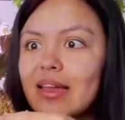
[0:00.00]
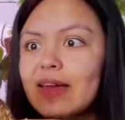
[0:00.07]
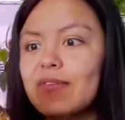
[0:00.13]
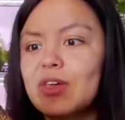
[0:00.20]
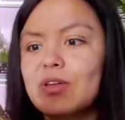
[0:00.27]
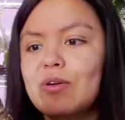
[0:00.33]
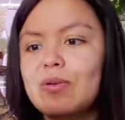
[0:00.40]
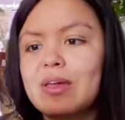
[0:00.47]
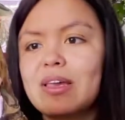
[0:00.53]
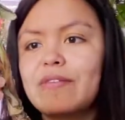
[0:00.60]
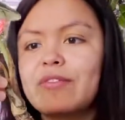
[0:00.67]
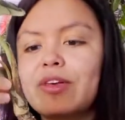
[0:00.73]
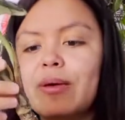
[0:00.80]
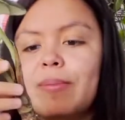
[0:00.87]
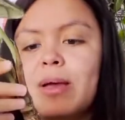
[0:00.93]
if you don't give
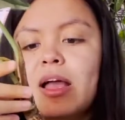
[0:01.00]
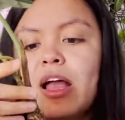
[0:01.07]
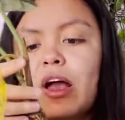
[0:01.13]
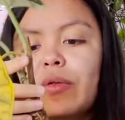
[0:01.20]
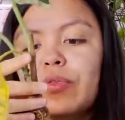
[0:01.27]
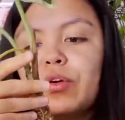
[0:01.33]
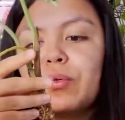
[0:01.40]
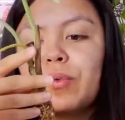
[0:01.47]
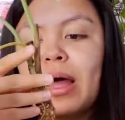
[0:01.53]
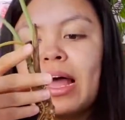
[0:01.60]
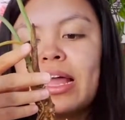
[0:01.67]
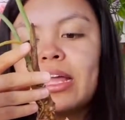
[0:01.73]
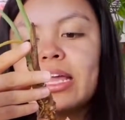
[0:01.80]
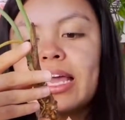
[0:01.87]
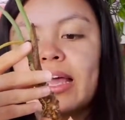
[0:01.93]
them the
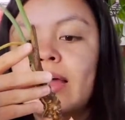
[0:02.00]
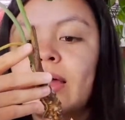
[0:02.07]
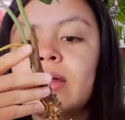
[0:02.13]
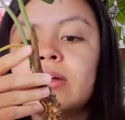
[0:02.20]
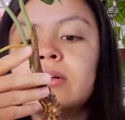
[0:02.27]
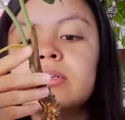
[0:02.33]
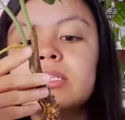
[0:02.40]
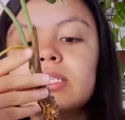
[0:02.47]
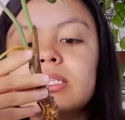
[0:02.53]
right care.